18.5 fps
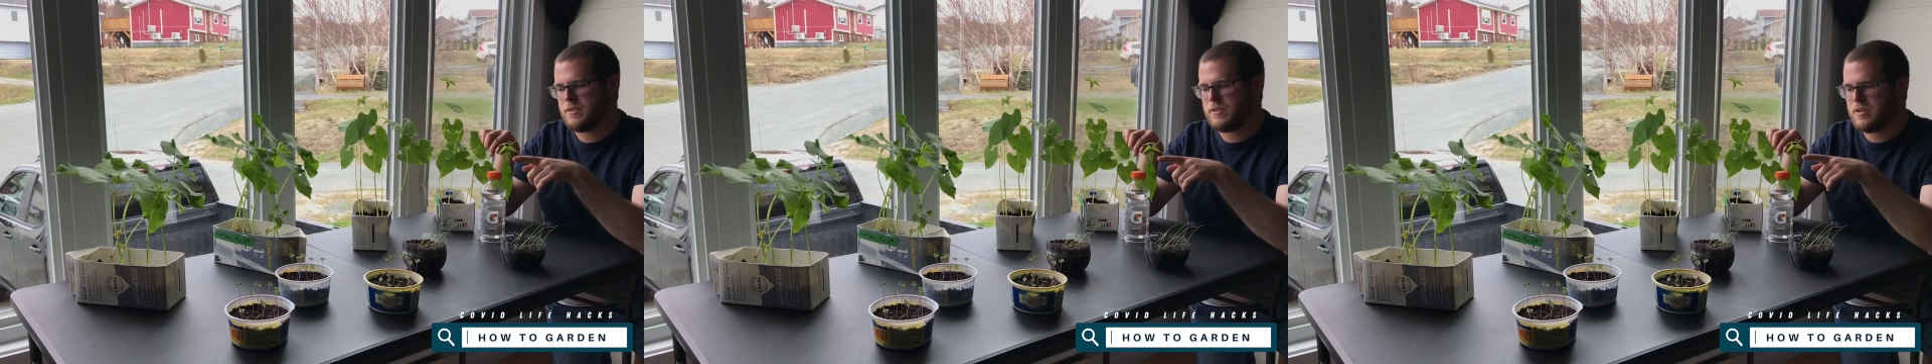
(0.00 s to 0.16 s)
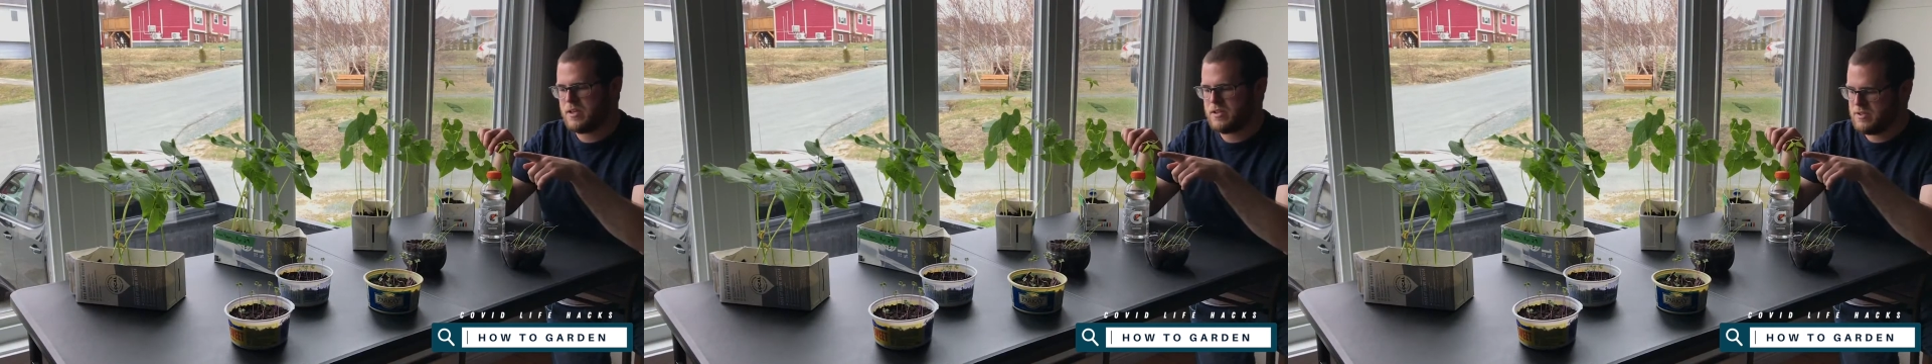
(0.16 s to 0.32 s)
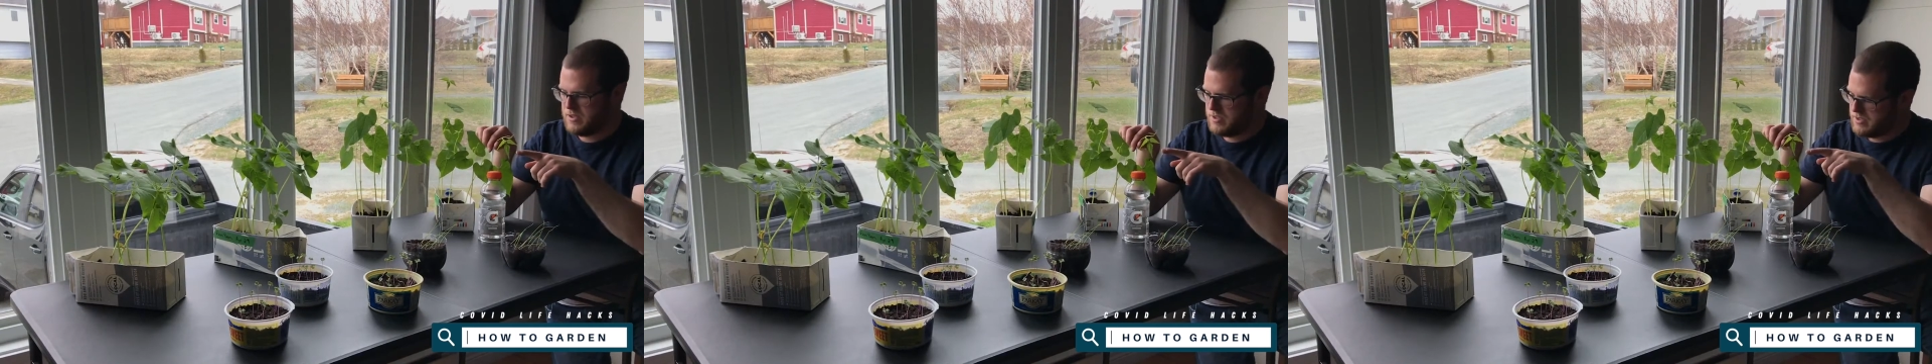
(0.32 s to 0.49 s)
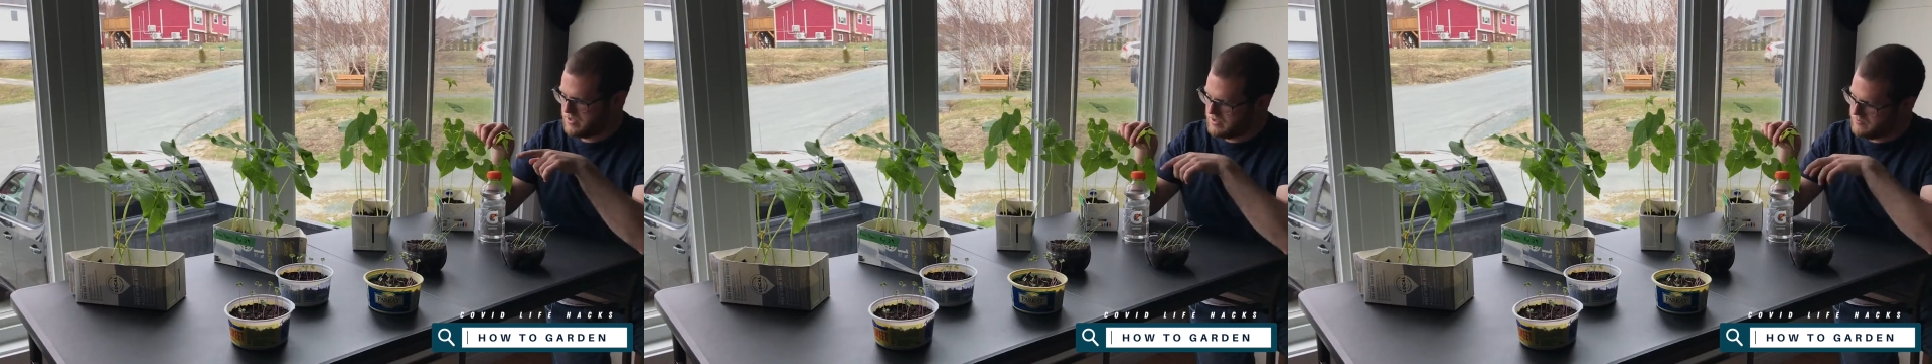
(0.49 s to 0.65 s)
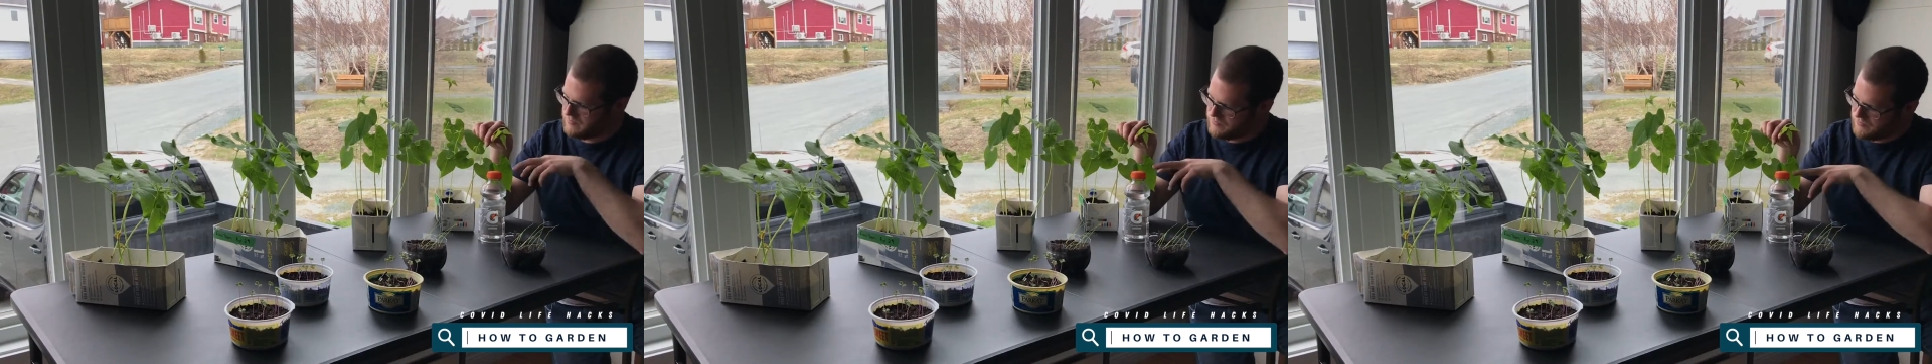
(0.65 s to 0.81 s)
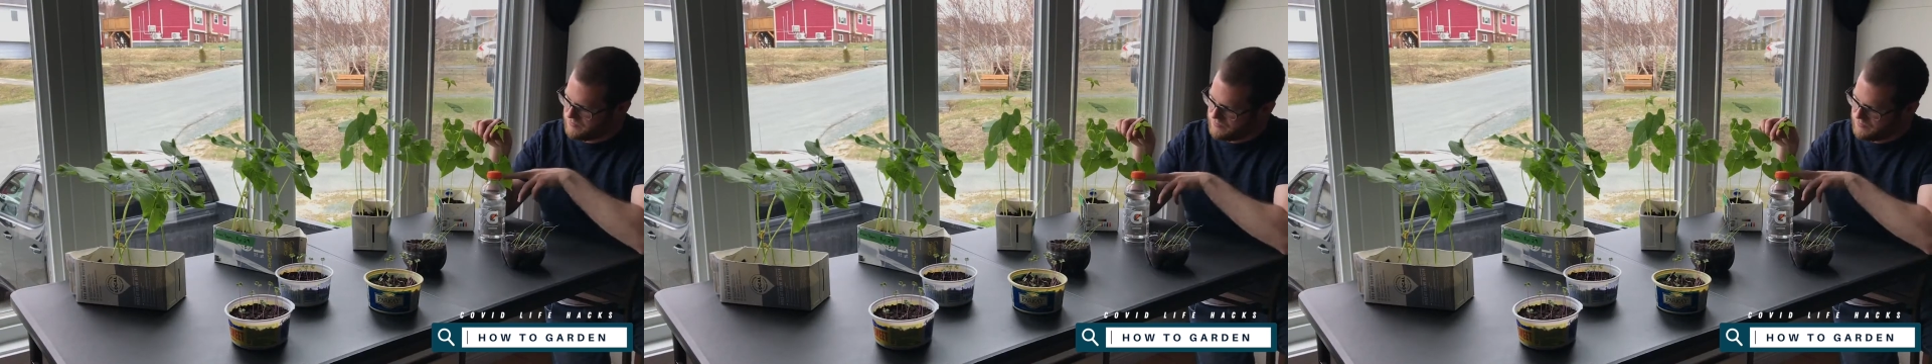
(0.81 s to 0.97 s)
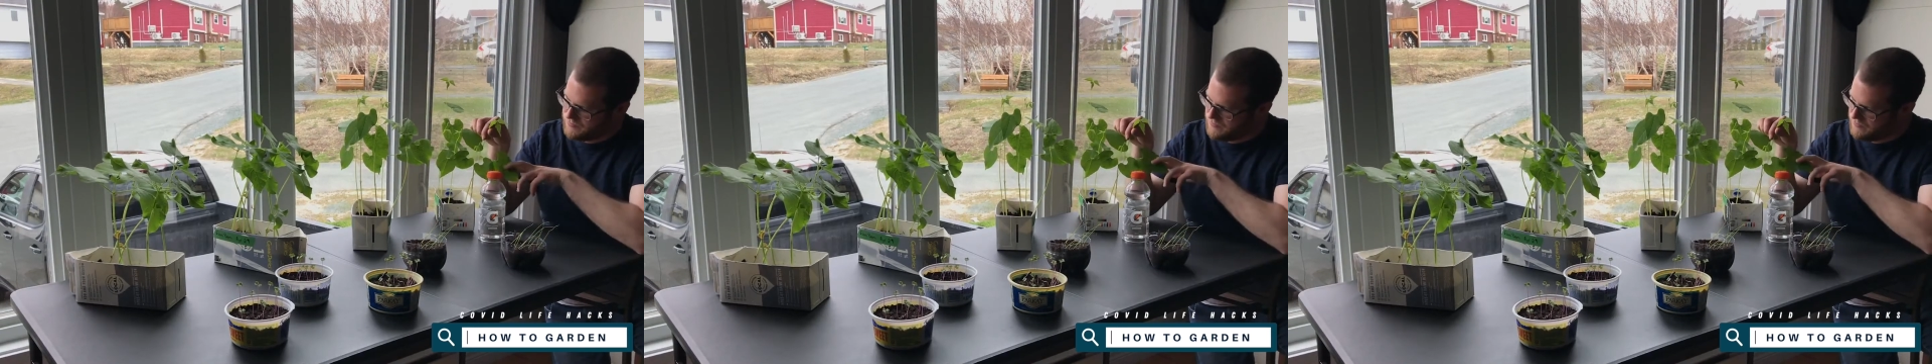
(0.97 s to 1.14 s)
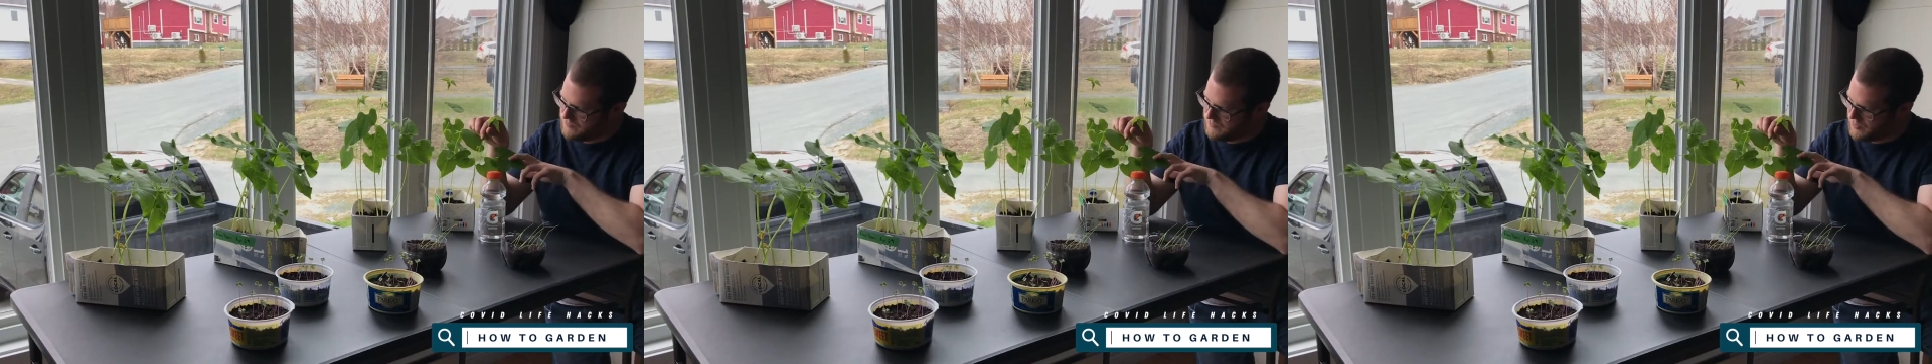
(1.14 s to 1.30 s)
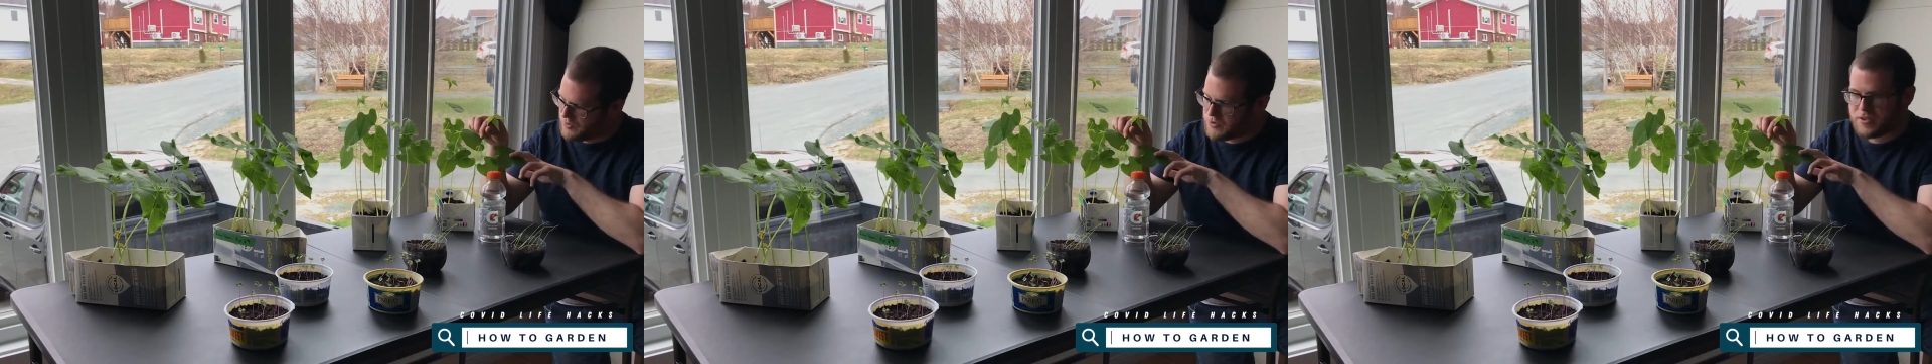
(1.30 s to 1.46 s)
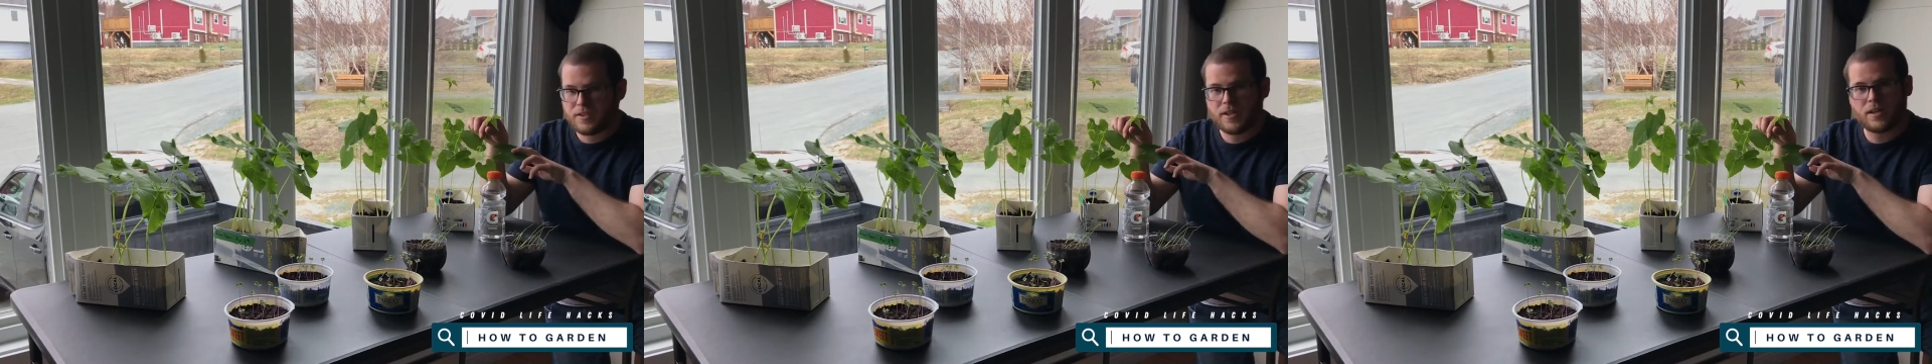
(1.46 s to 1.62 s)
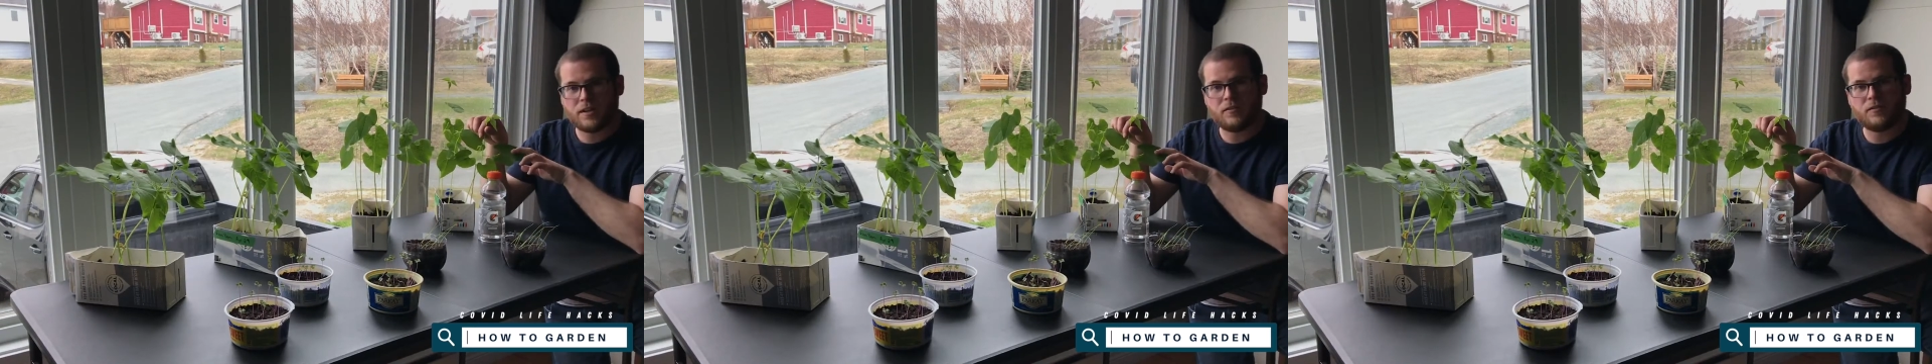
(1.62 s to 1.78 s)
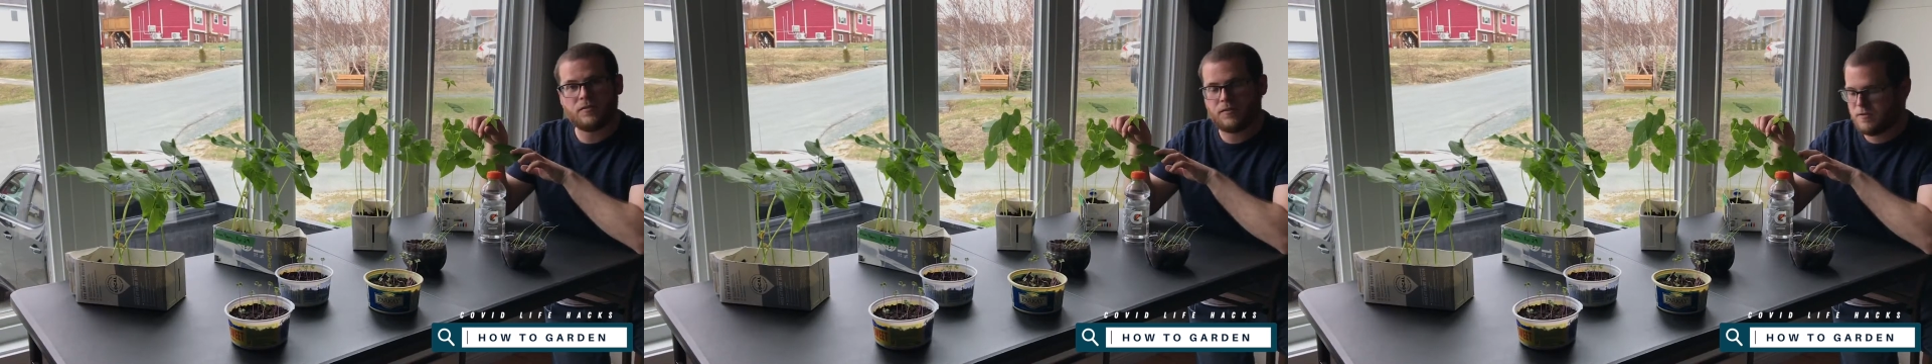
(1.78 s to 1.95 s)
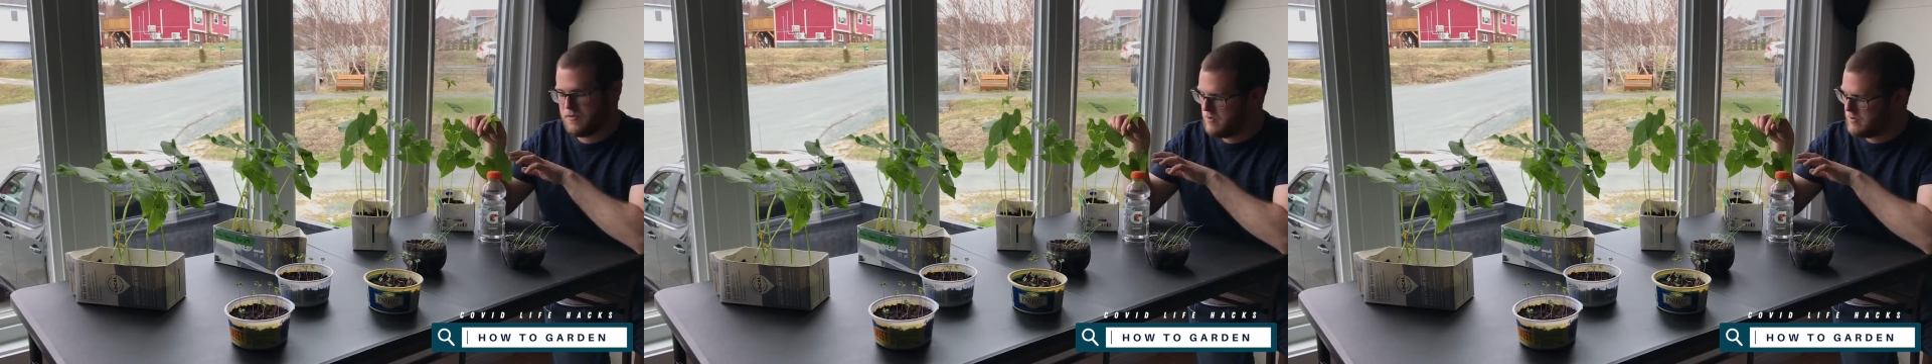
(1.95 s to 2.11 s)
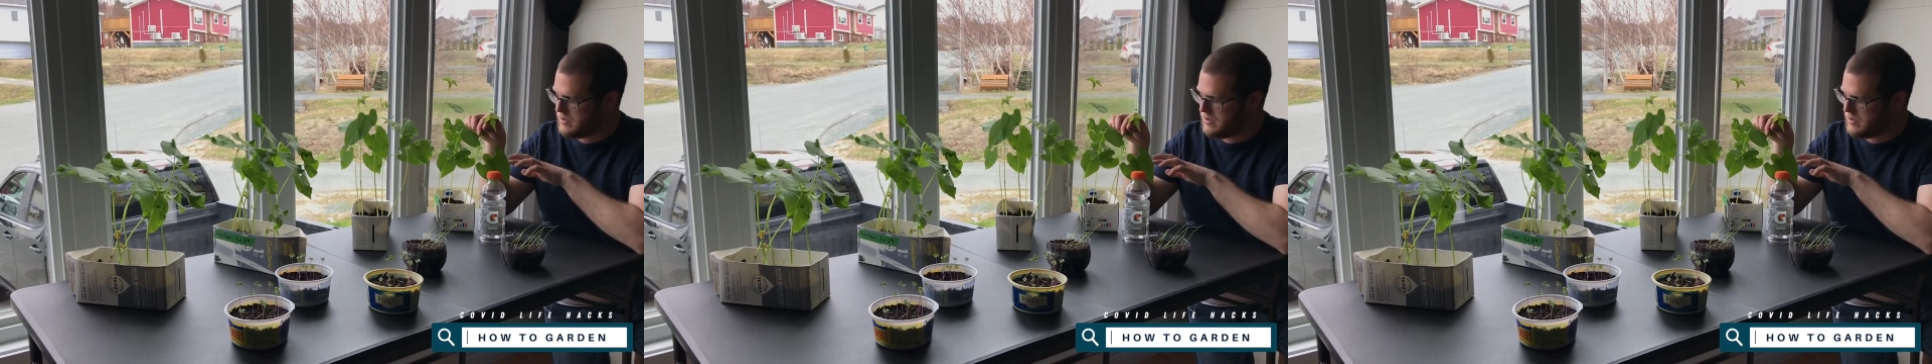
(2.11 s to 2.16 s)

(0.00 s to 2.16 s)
this first set of